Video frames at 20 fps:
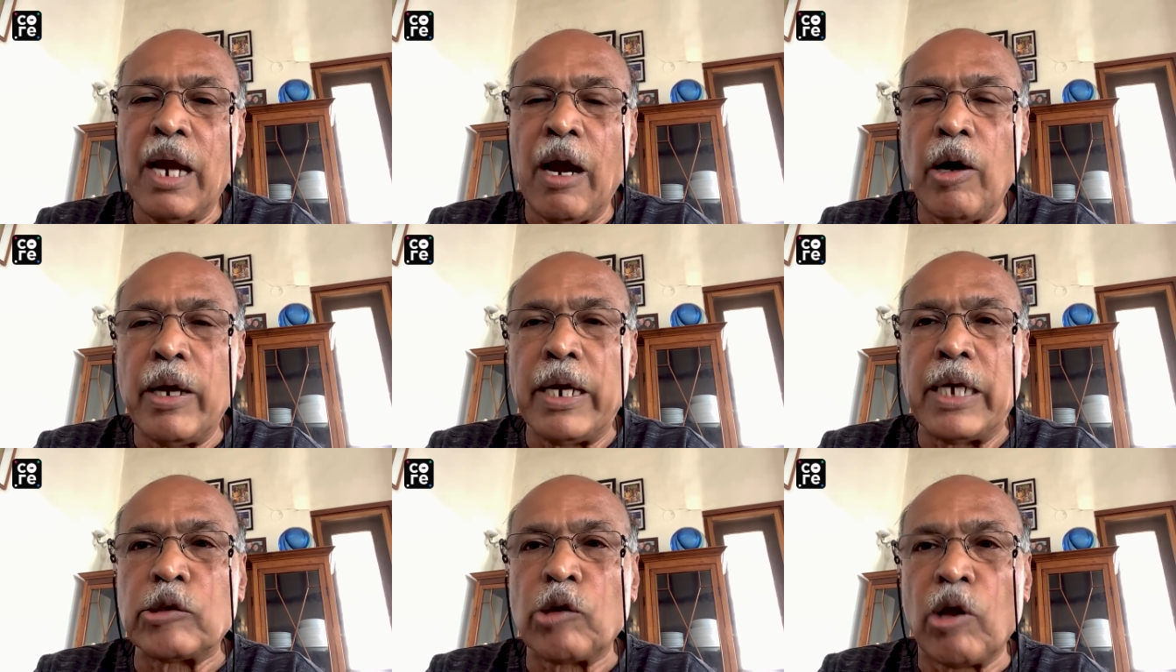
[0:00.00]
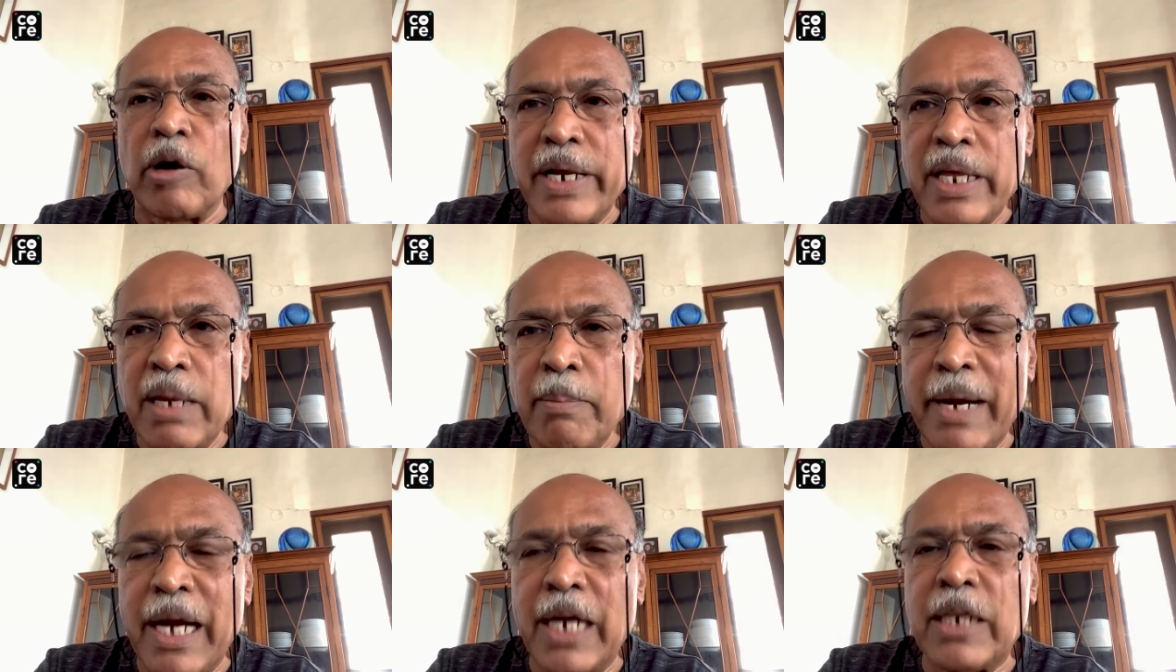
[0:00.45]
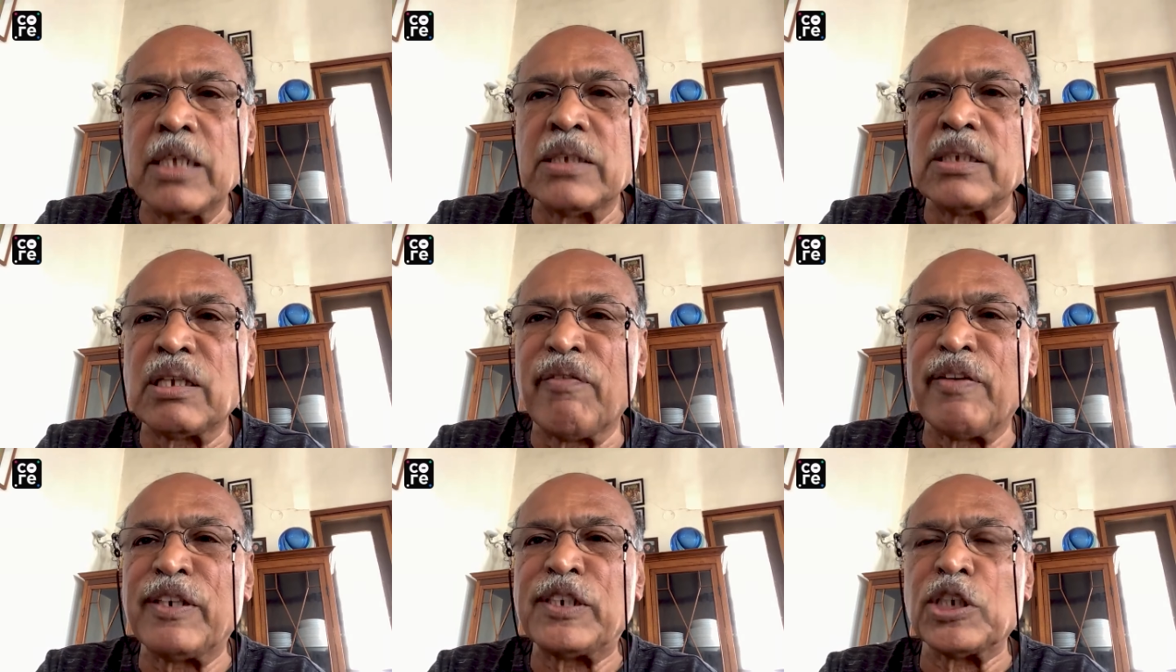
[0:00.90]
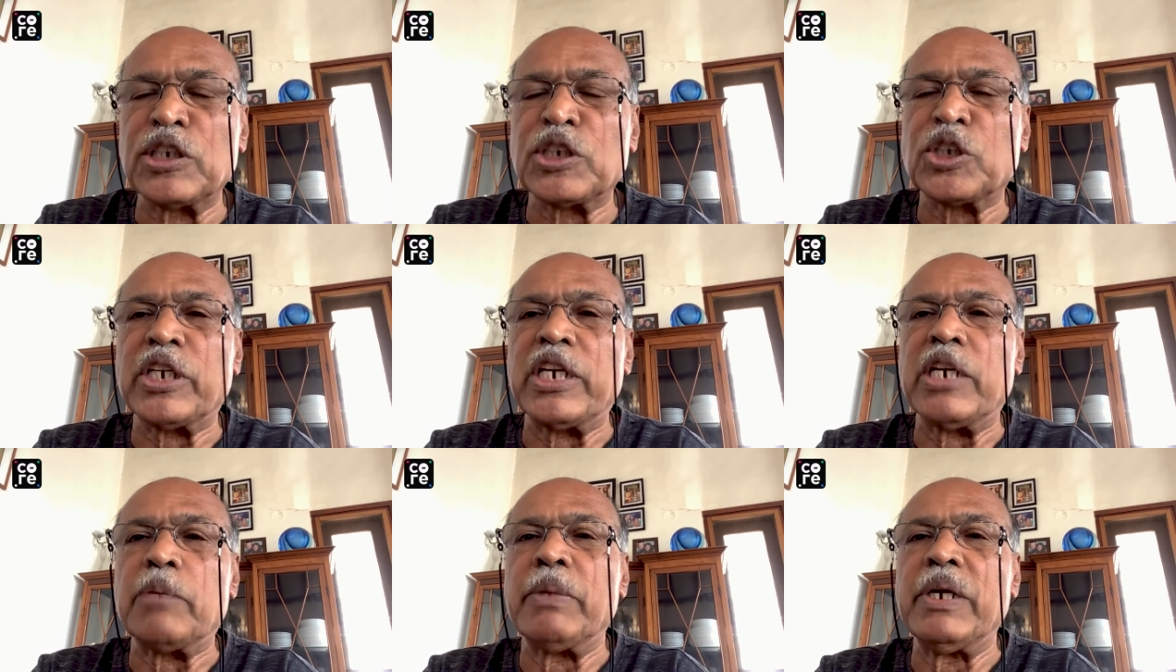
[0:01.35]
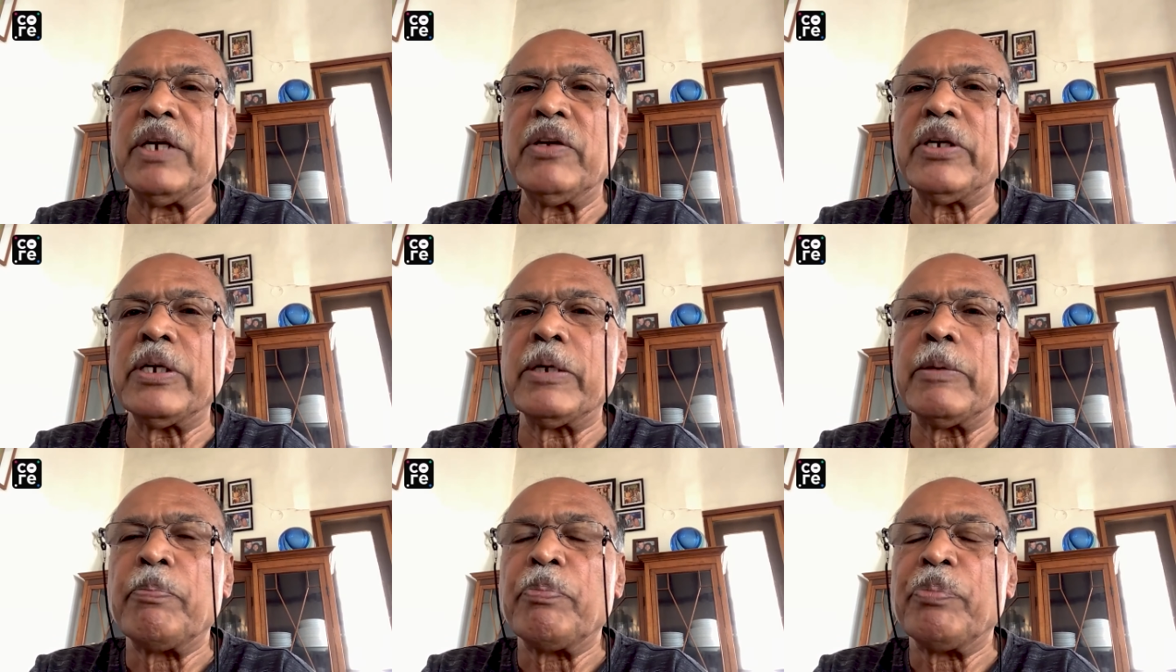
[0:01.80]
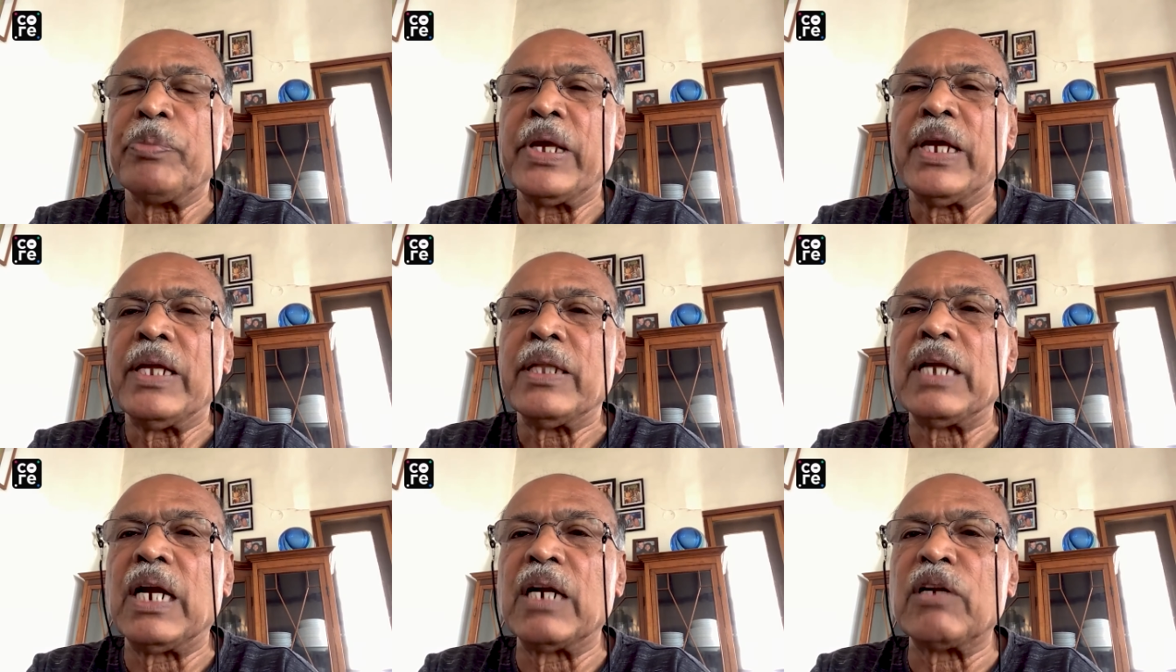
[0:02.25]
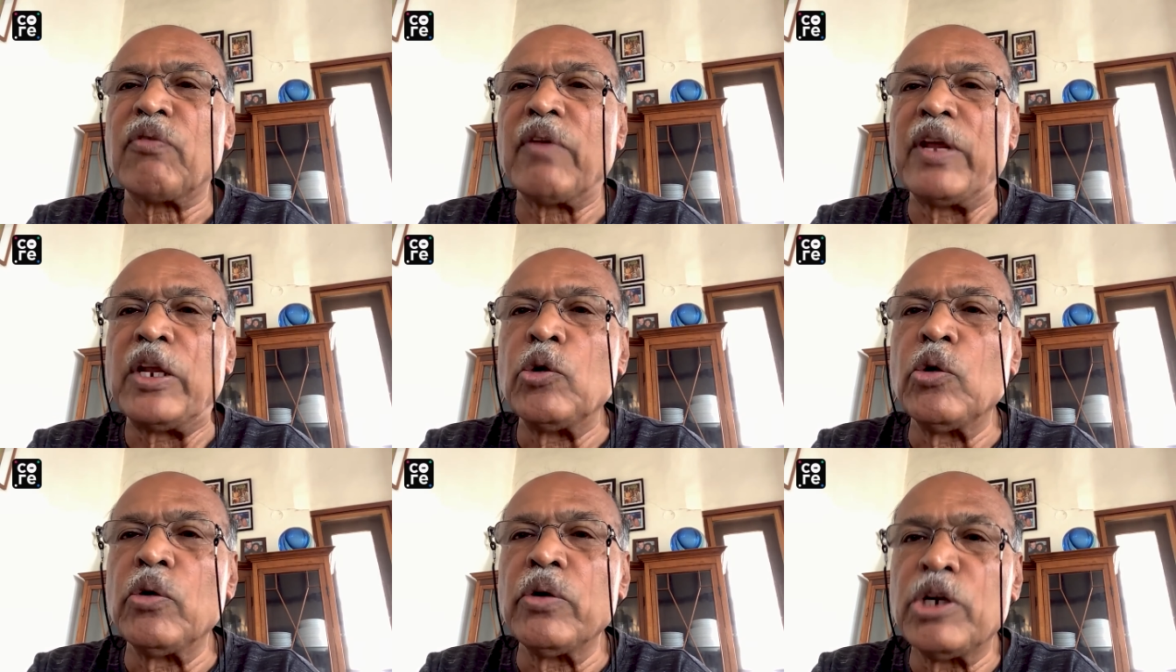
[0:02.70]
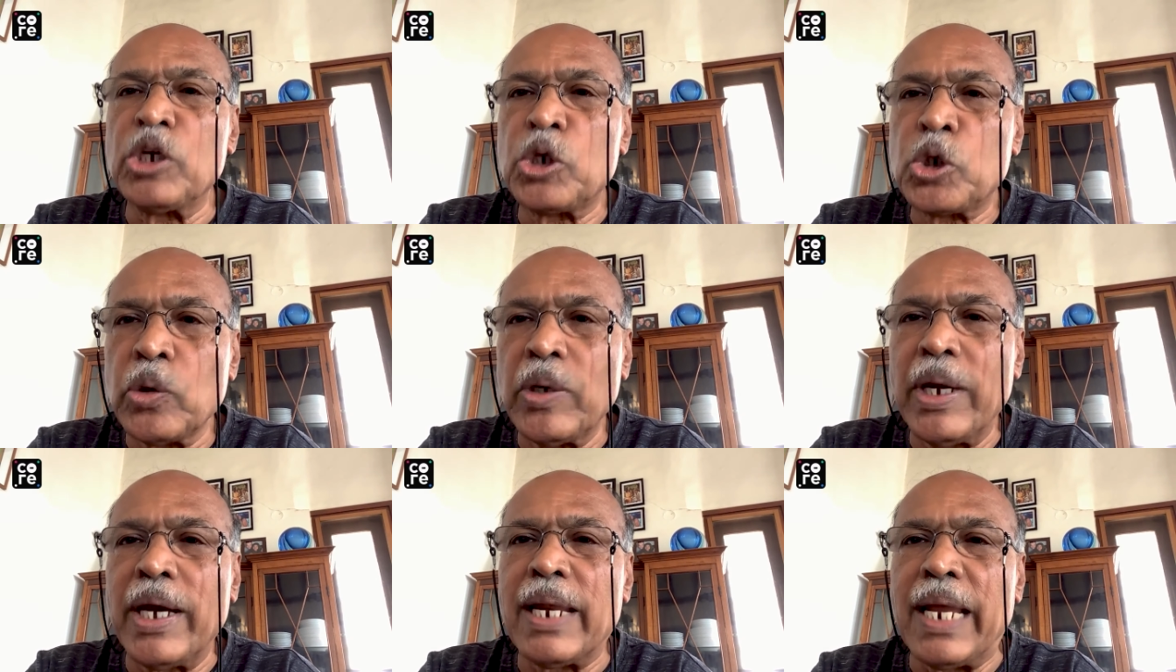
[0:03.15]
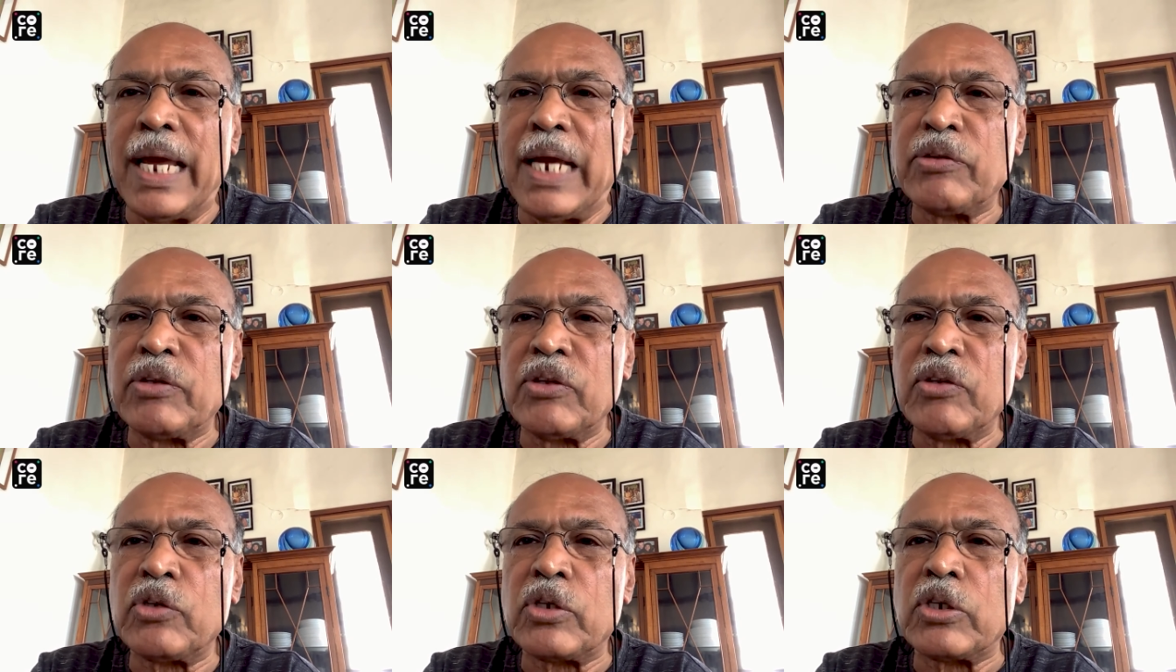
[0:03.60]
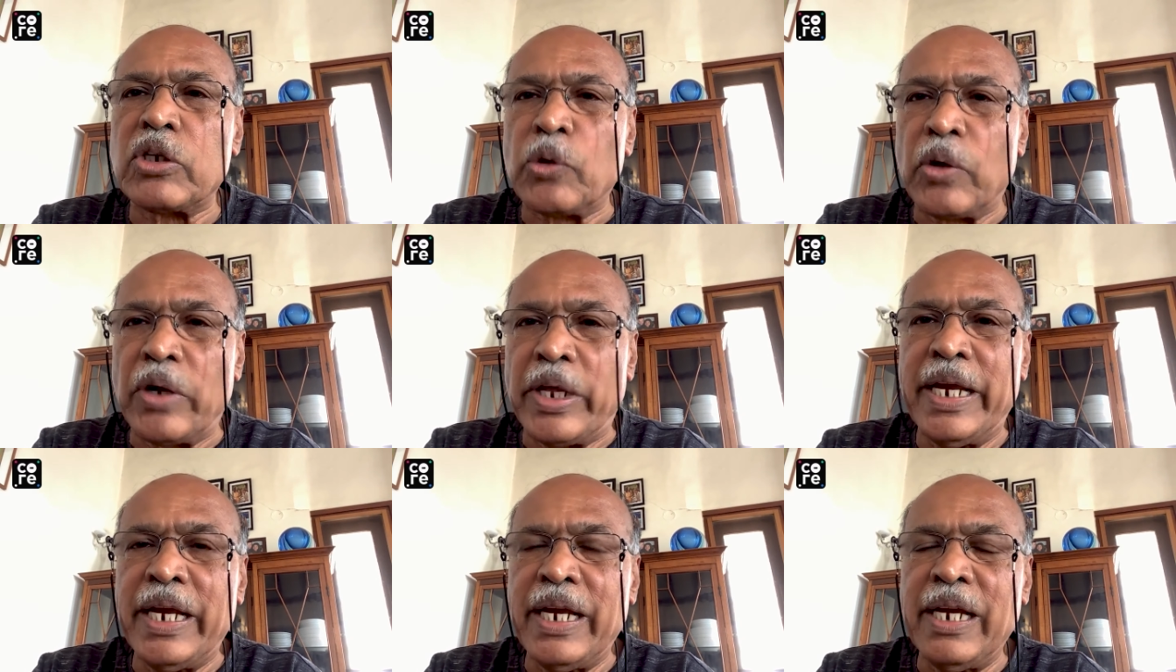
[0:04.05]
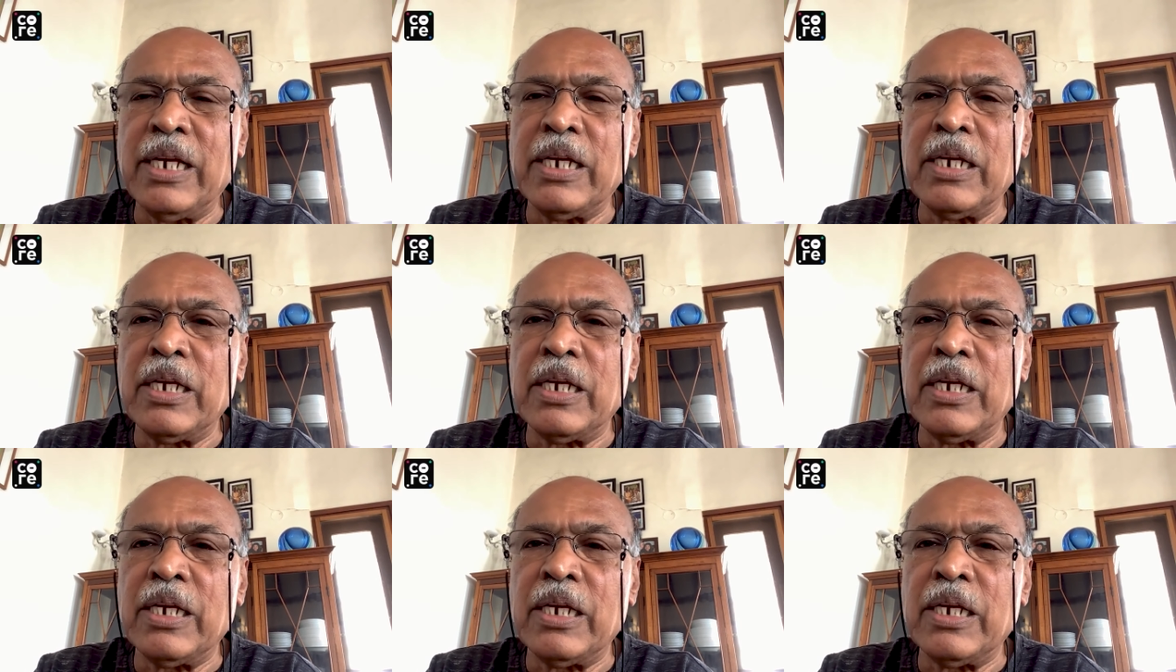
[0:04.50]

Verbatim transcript: has already made this official statement that when you issue a license today,